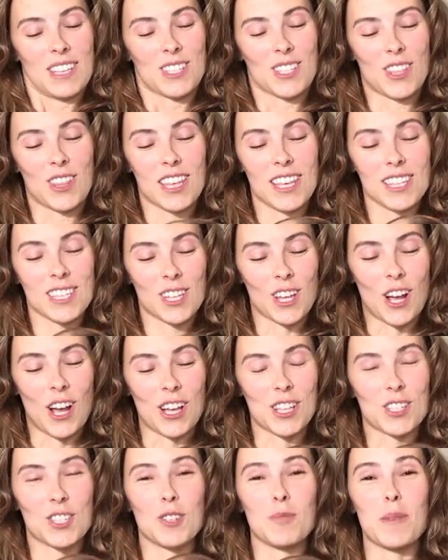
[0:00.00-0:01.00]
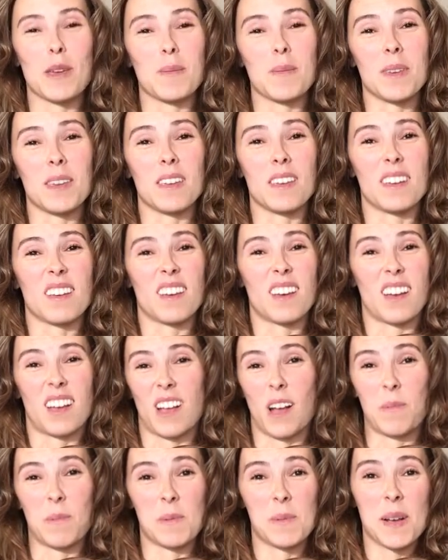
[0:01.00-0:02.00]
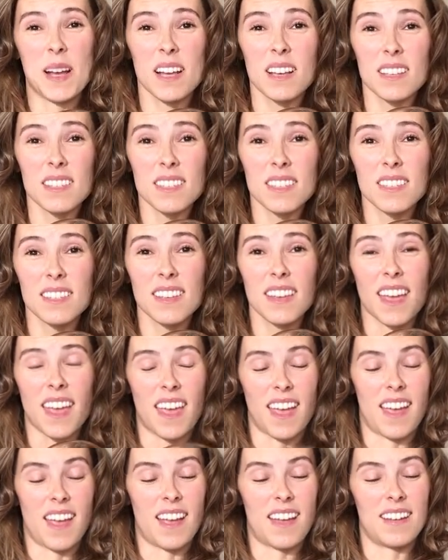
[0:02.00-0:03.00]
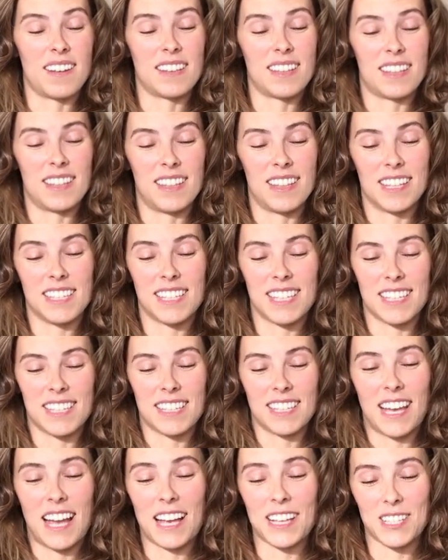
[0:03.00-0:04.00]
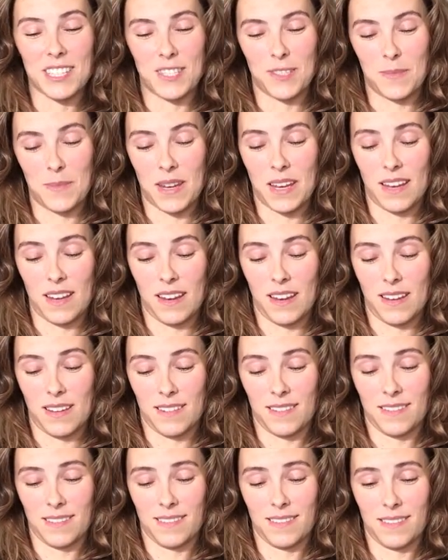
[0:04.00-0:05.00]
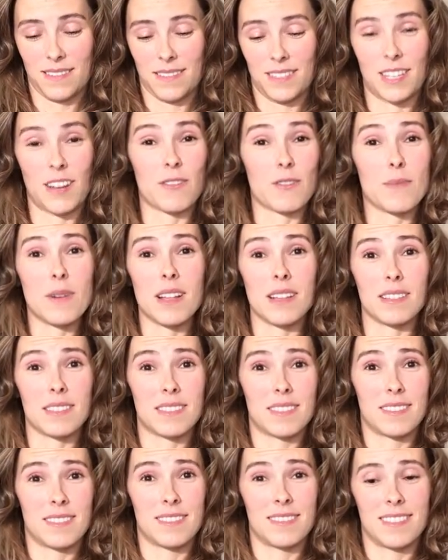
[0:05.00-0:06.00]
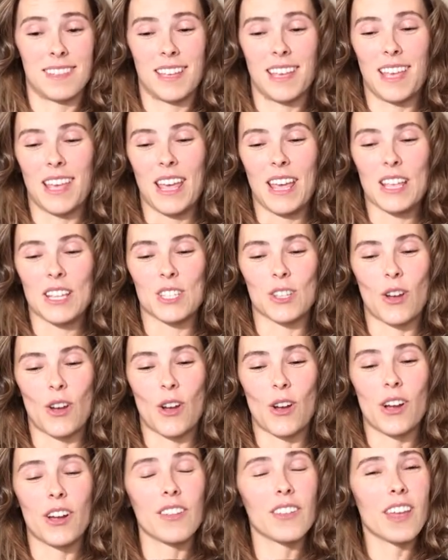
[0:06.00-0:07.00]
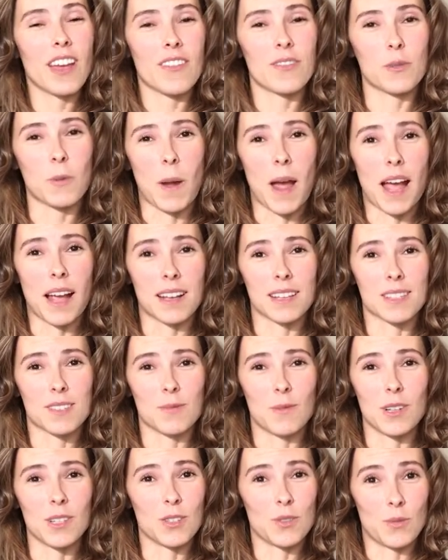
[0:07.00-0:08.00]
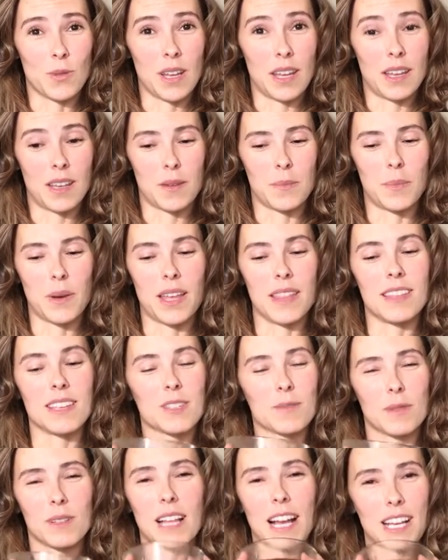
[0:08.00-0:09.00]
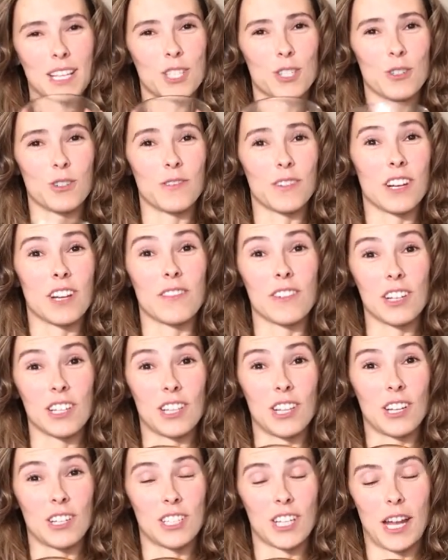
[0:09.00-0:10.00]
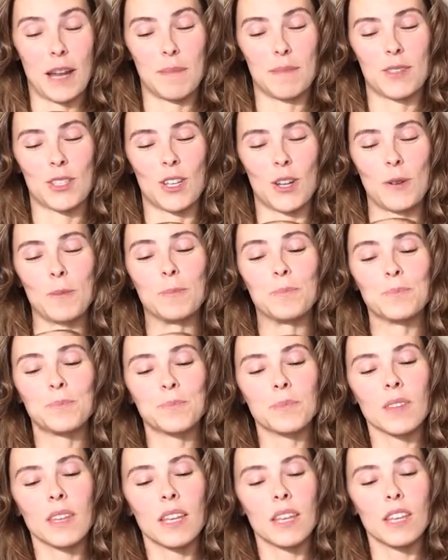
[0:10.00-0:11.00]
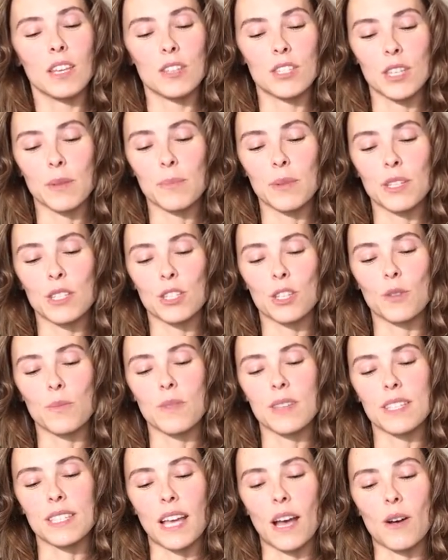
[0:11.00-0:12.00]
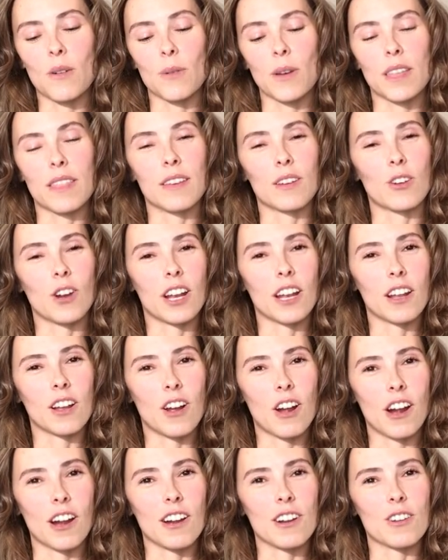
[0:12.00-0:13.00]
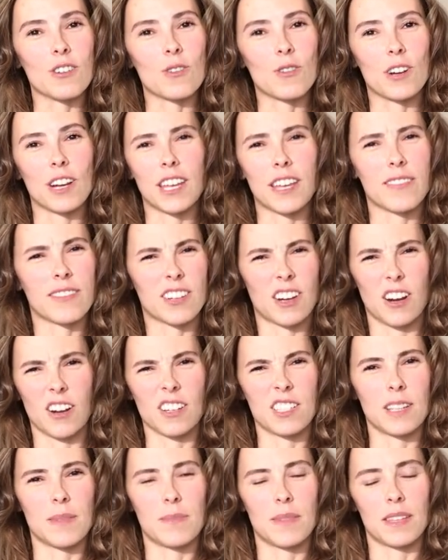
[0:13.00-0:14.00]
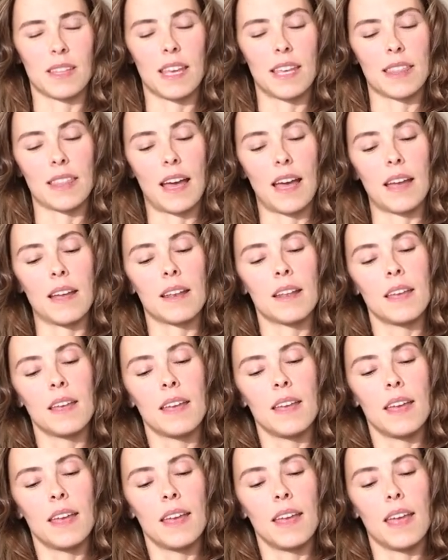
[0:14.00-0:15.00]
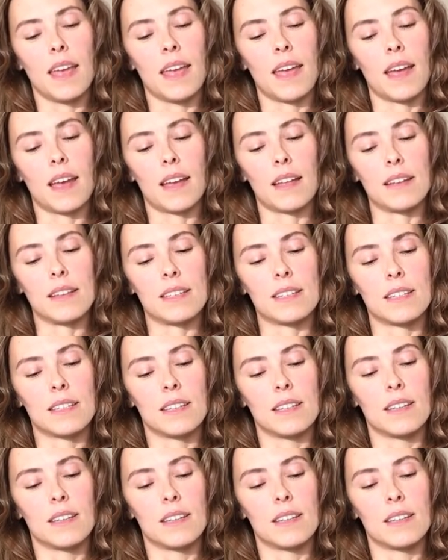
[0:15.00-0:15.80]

So this costs you maybe a couple bucks, and this has lasted me several months. So I only have to wax once a week, but this will last you a very long time. So you simply scoop this out with a credit card or a gift card, something like that, and